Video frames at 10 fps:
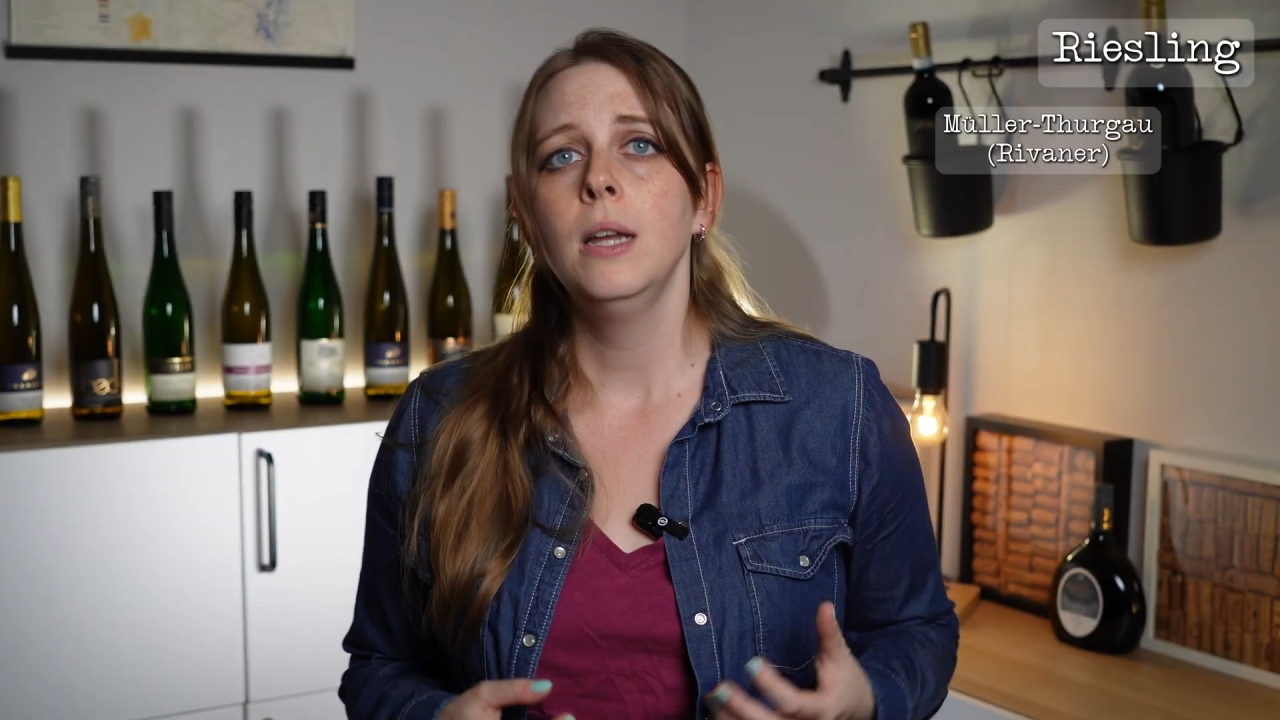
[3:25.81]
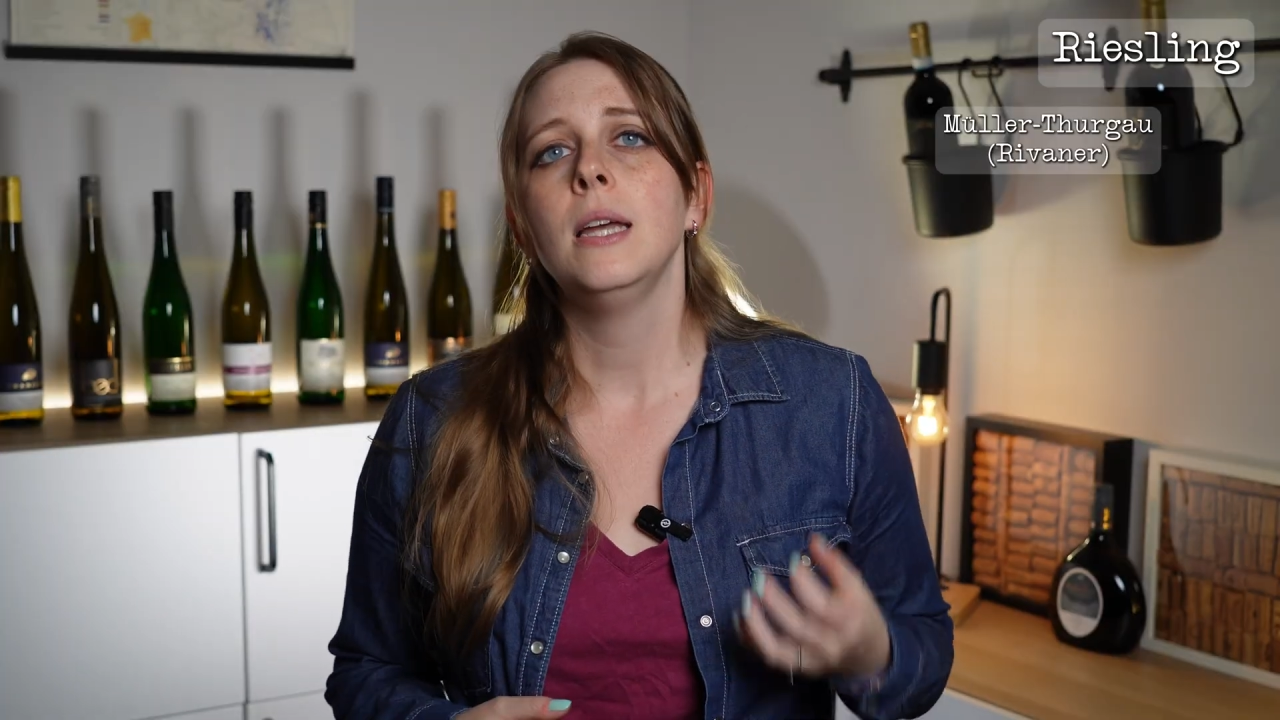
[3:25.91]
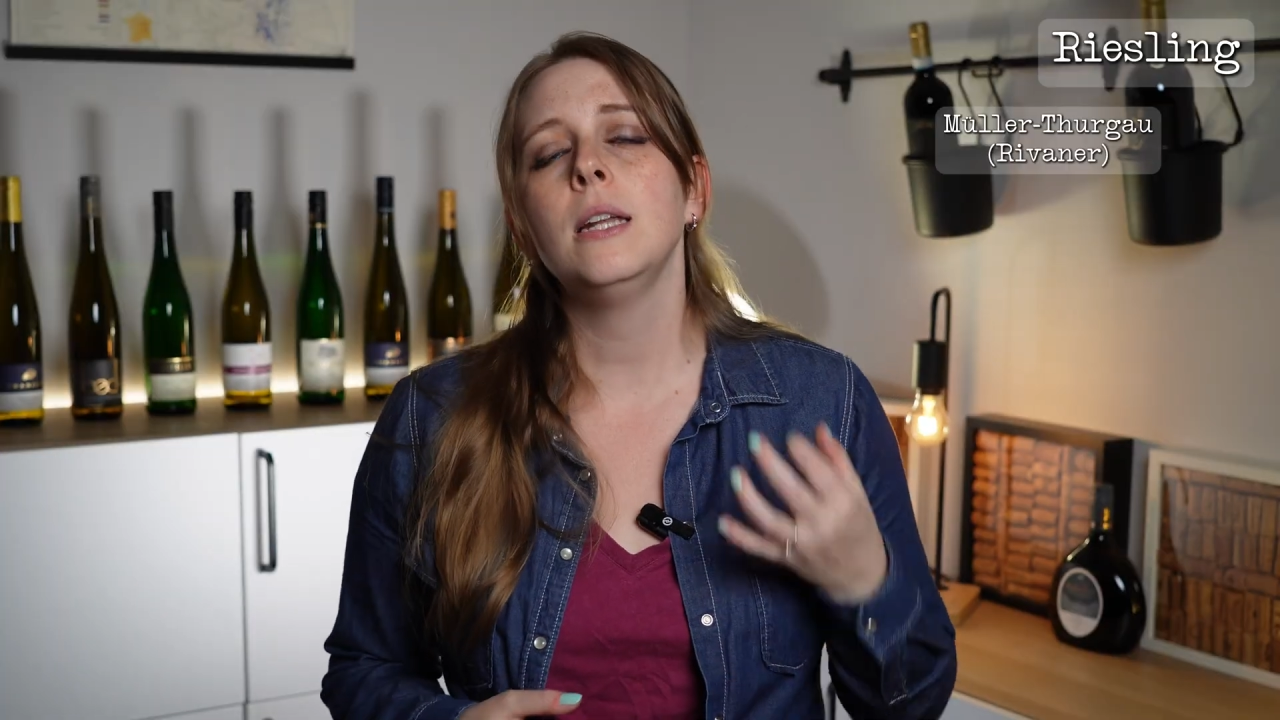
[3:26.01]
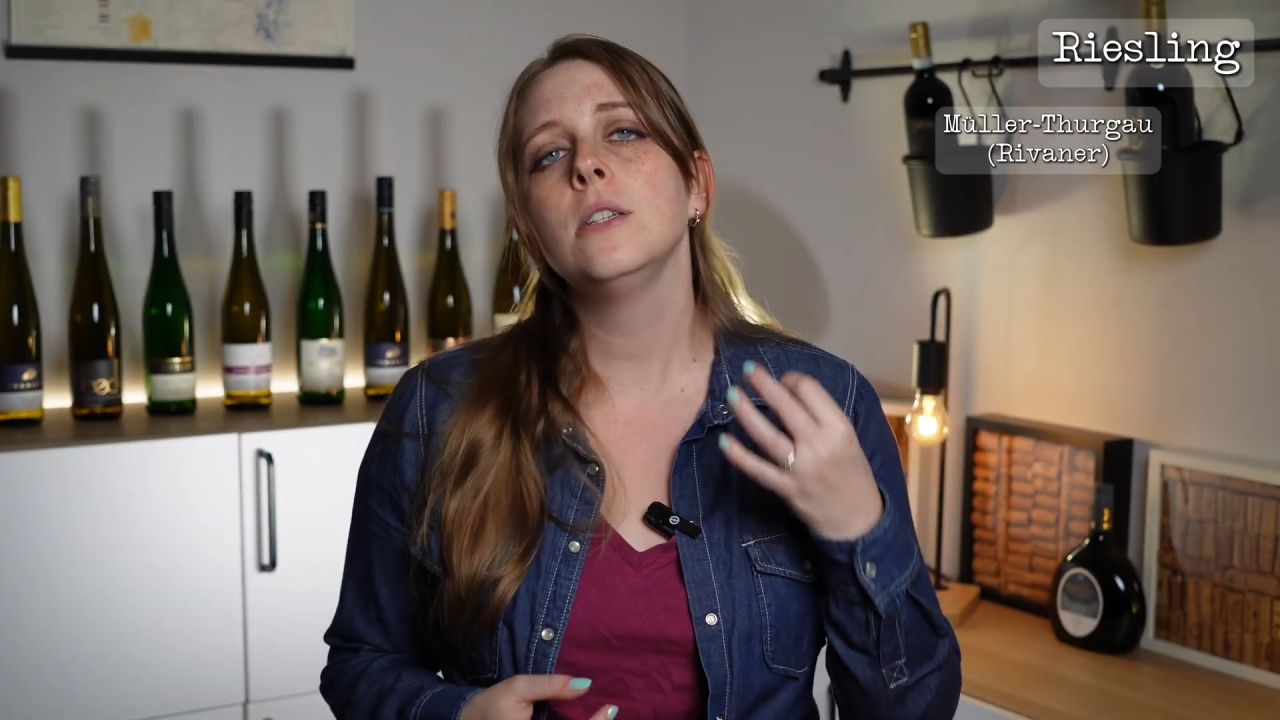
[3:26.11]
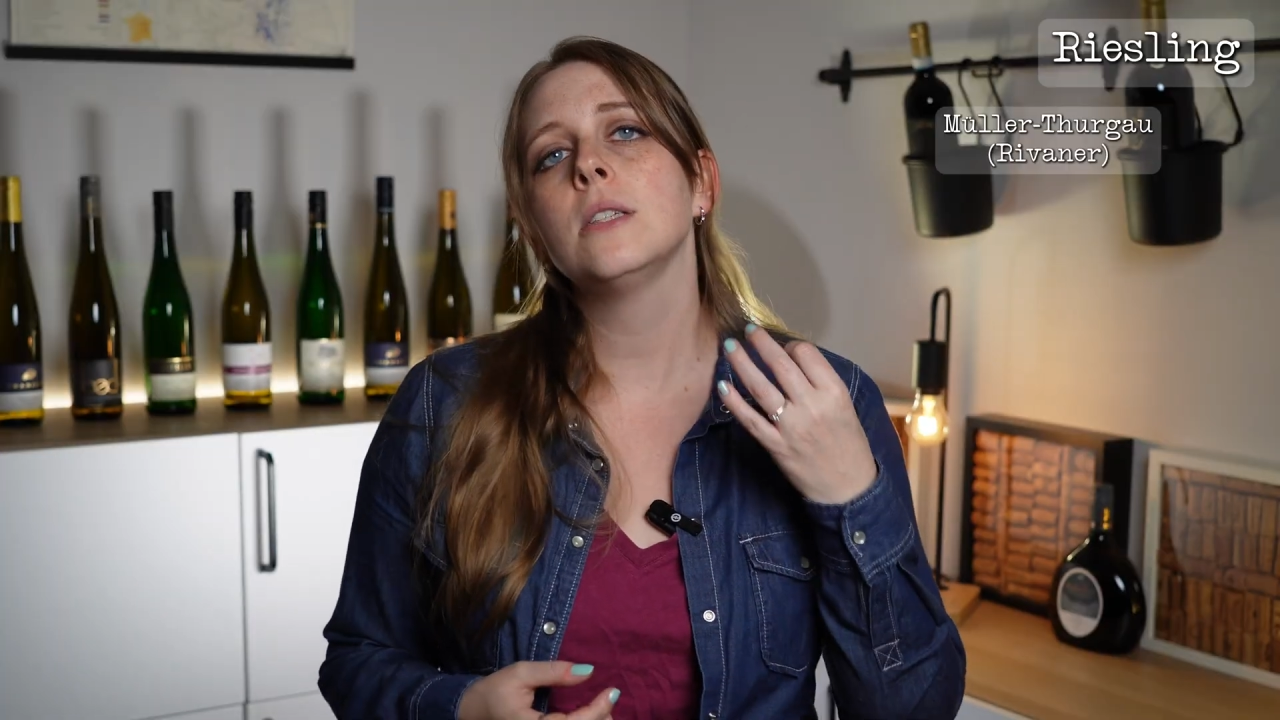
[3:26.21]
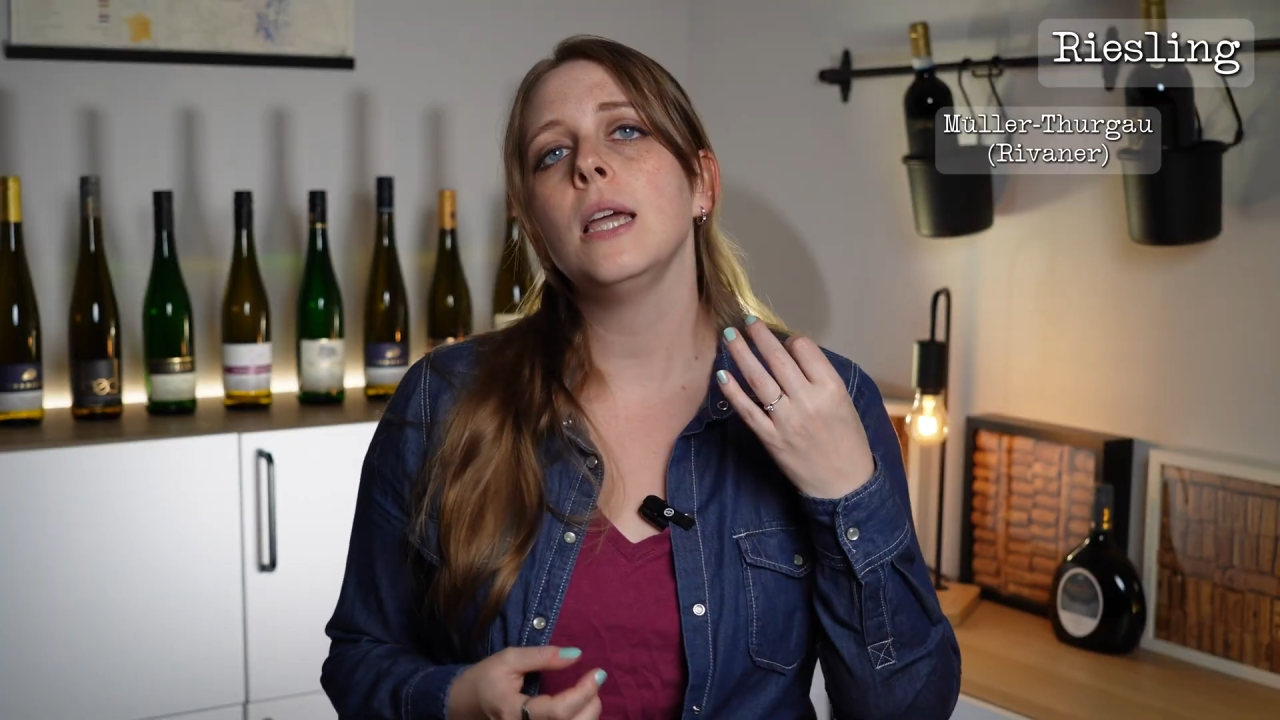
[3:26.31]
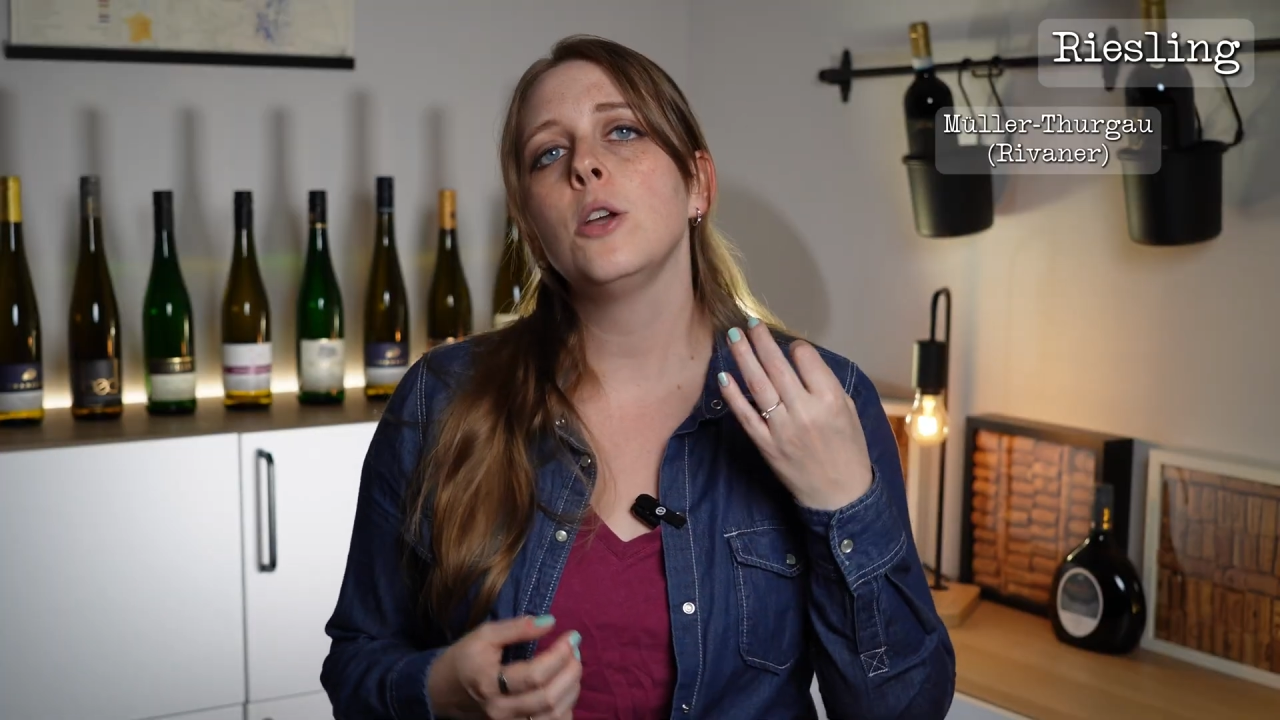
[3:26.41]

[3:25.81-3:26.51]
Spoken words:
it is a